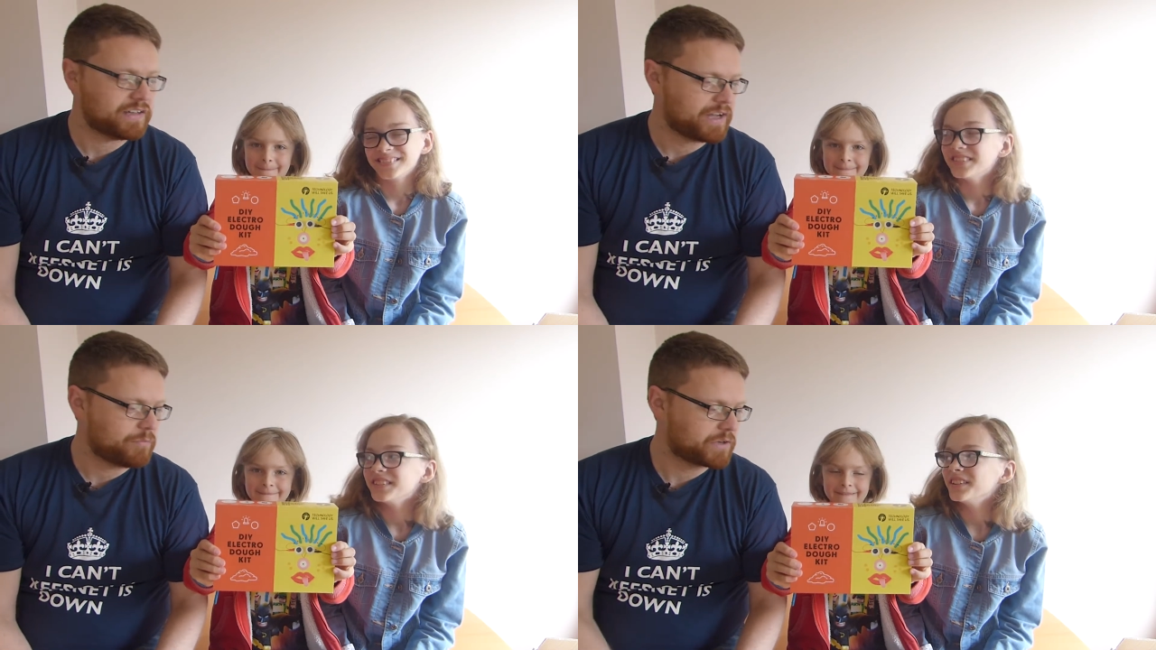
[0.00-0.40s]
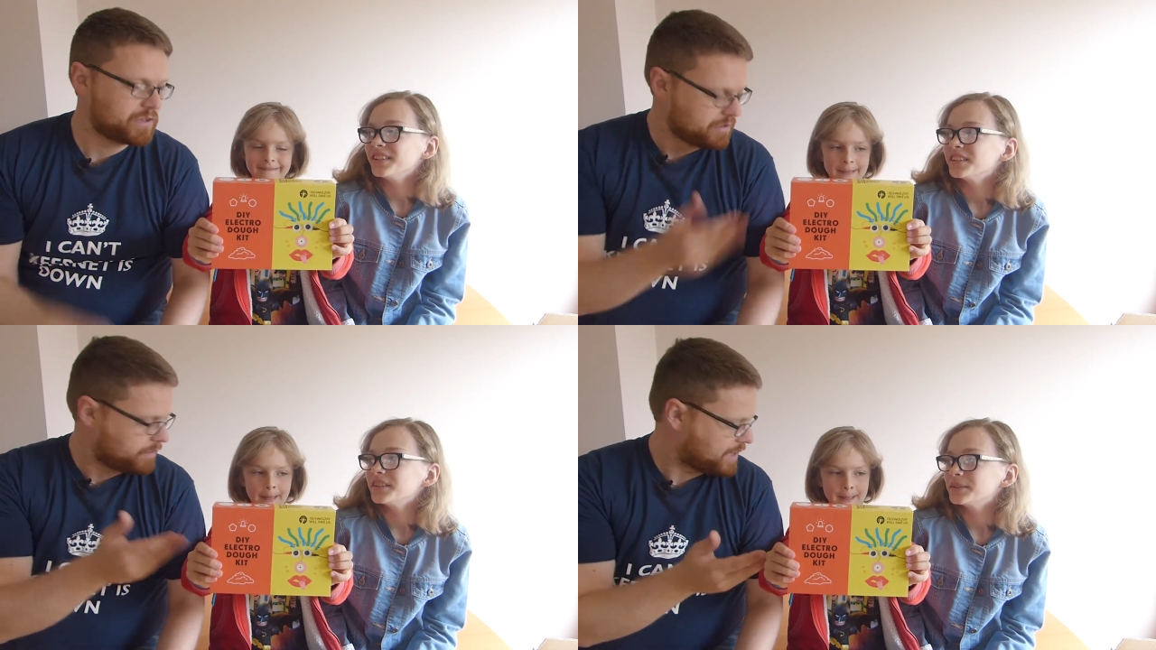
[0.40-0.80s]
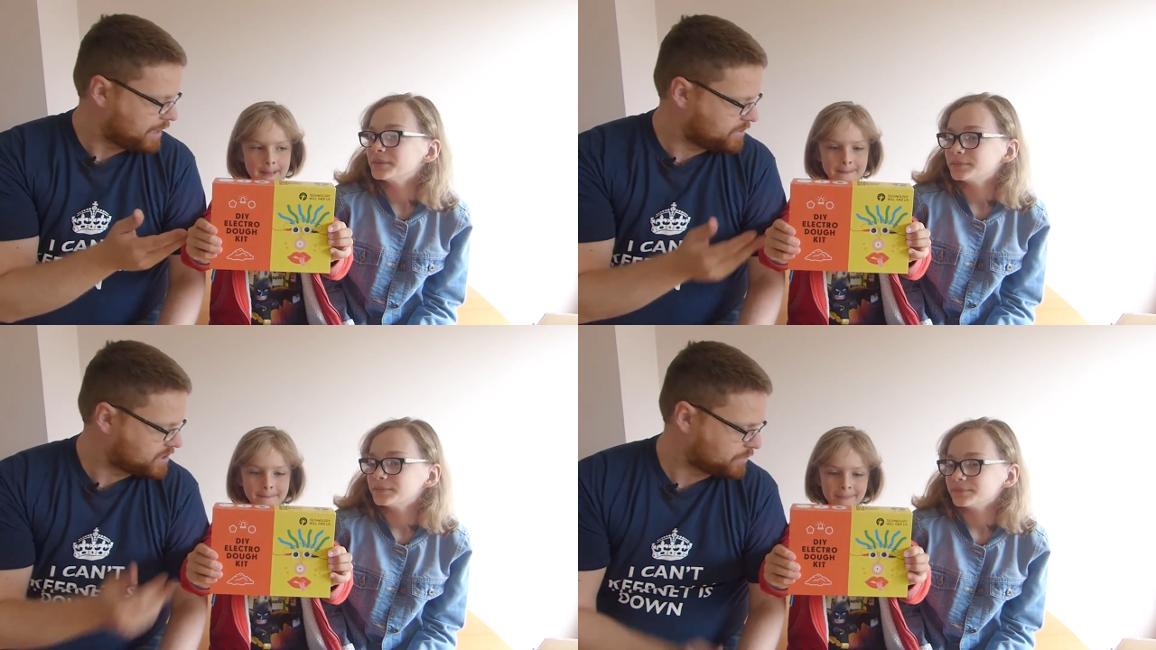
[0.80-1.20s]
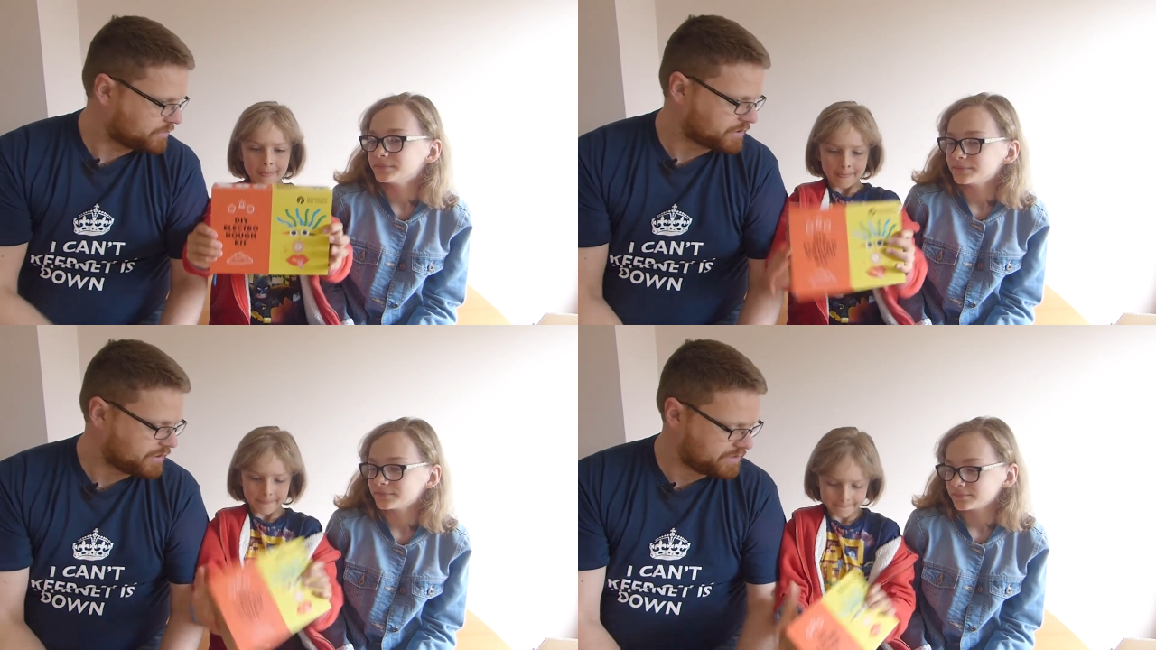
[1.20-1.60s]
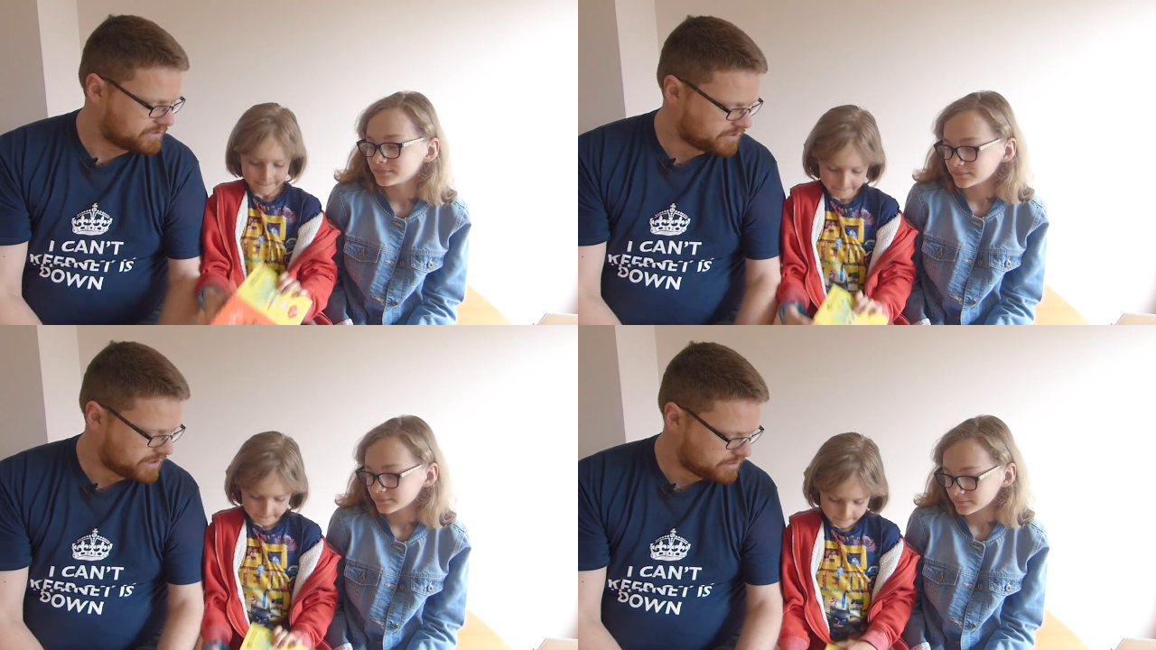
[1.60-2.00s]
Speaker 1: Um, can you open it up and show what's kind of
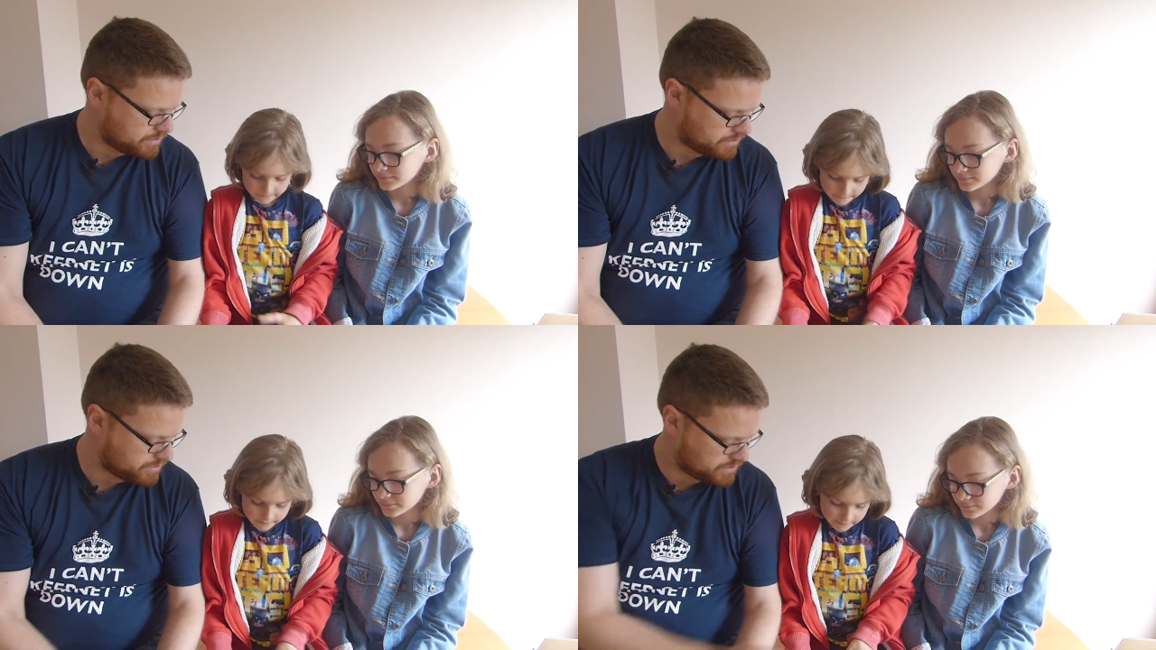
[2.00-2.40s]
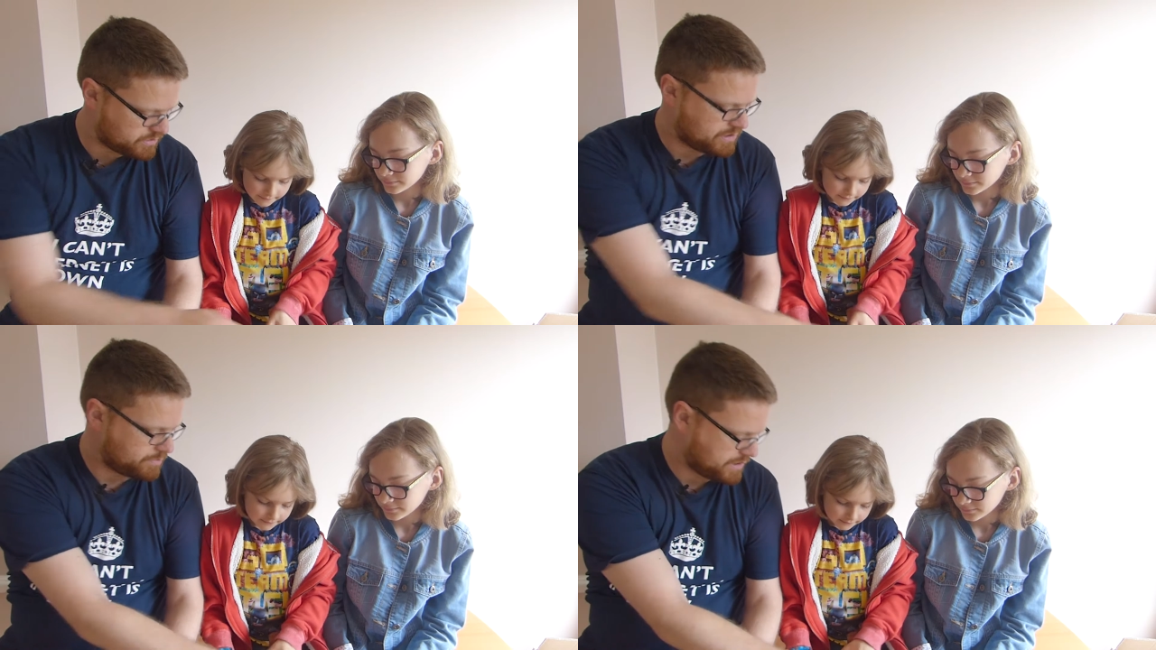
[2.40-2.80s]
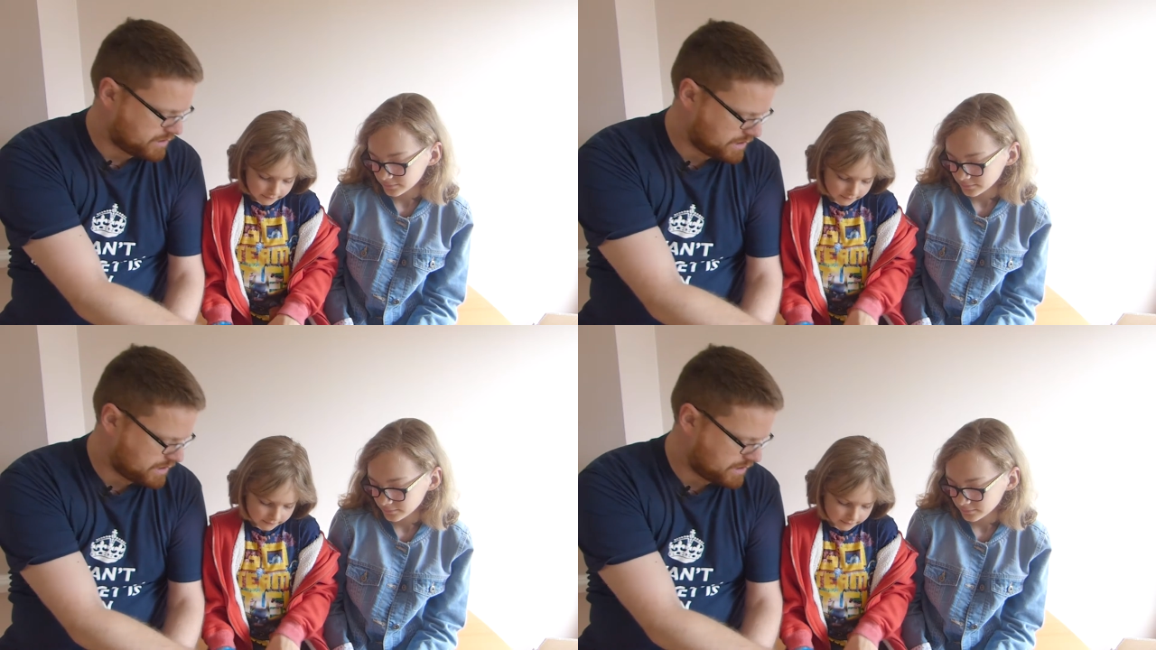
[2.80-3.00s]
inside? Just this bit